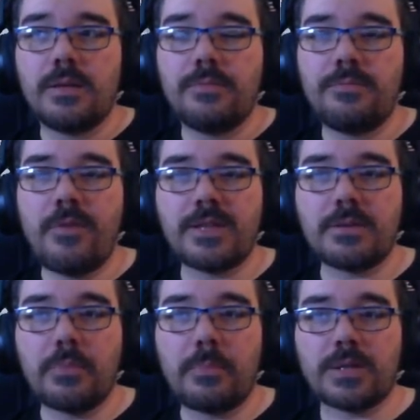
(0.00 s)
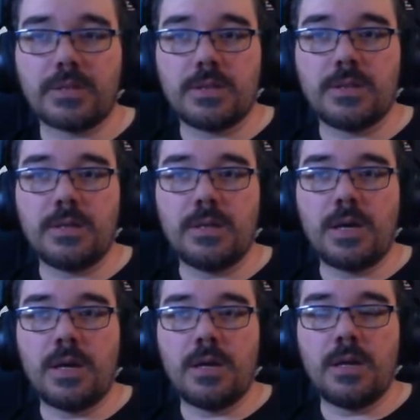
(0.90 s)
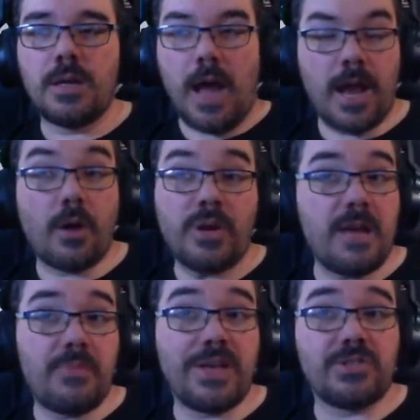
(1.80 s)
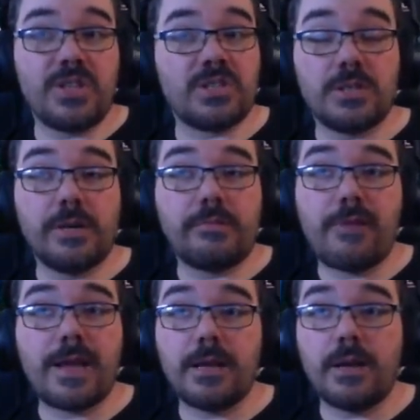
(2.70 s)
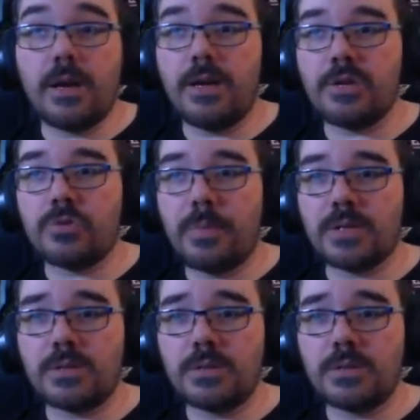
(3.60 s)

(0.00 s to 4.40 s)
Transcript: very simple puzzle. And I'll keep this. This is a great initial puzzle.